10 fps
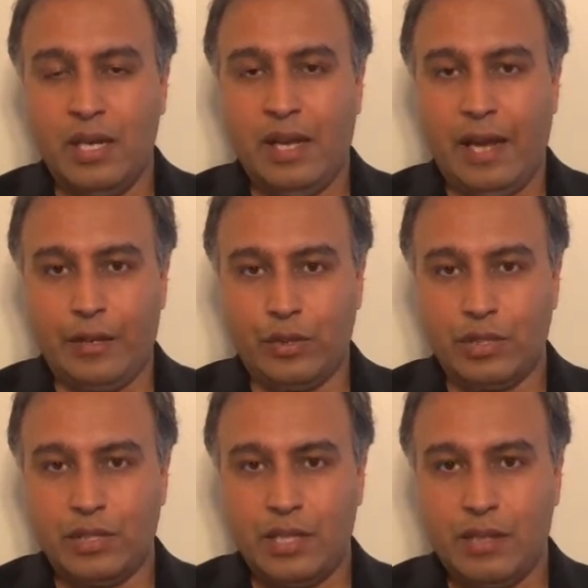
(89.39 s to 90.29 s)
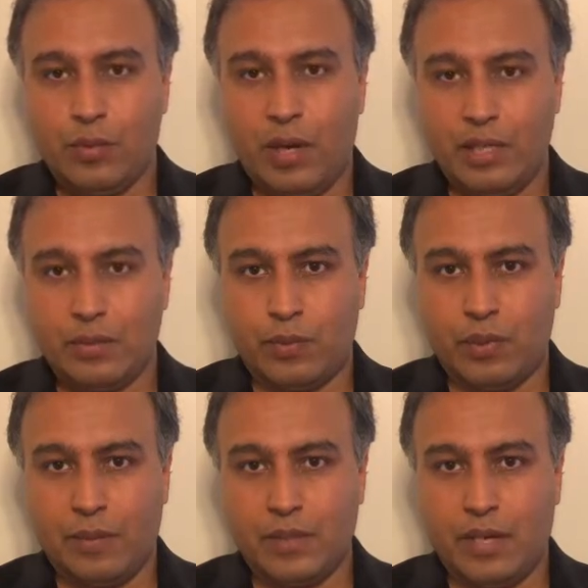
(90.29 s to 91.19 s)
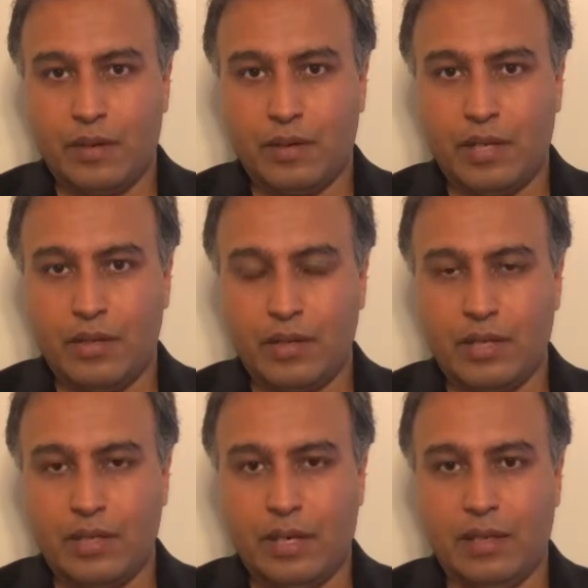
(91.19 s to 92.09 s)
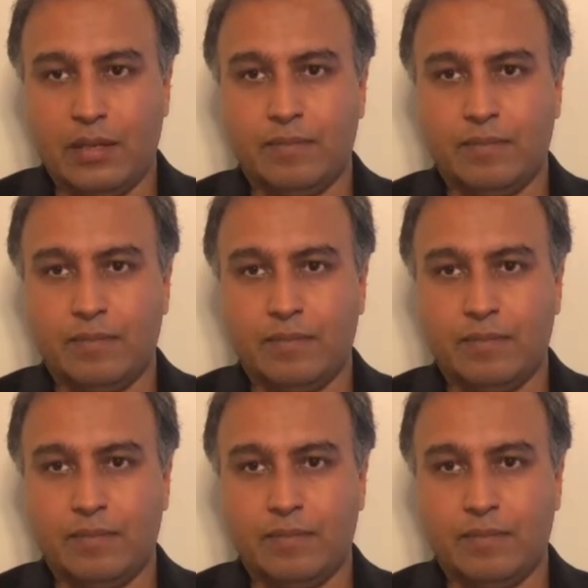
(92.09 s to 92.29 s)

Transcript: and you see it while it's prolapsed out that you can tell